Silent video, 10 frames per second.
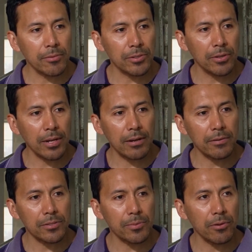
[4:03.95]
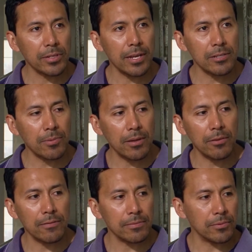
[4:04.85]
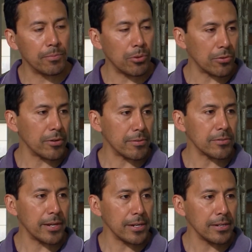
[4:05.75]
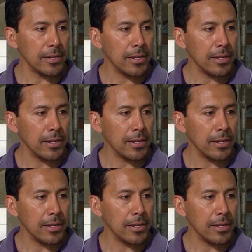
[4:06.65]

We took our smoke test while the blower door was running,